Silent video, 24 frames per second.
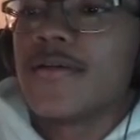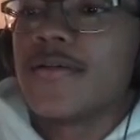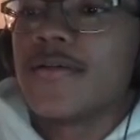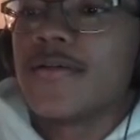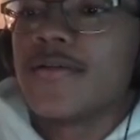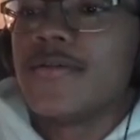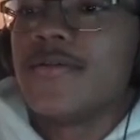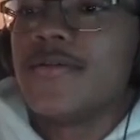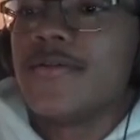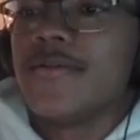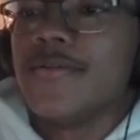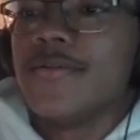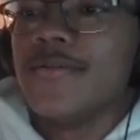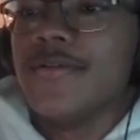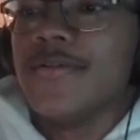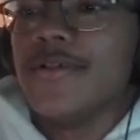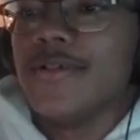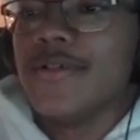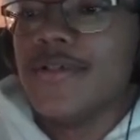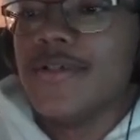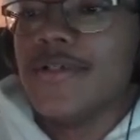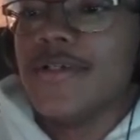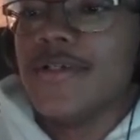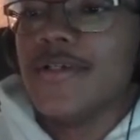
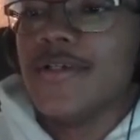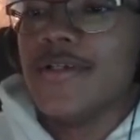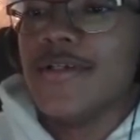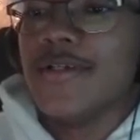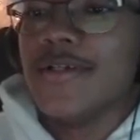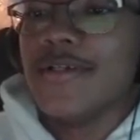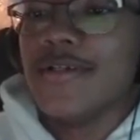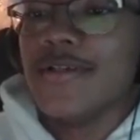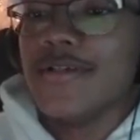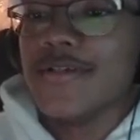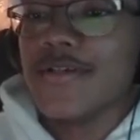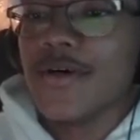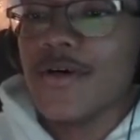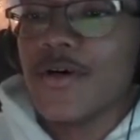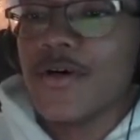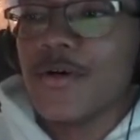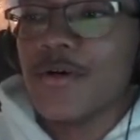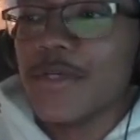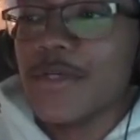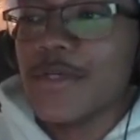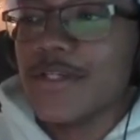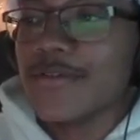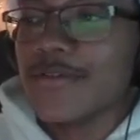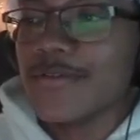It is all
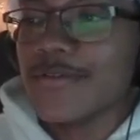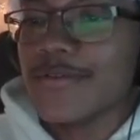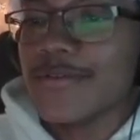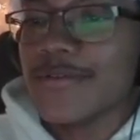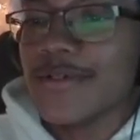mental.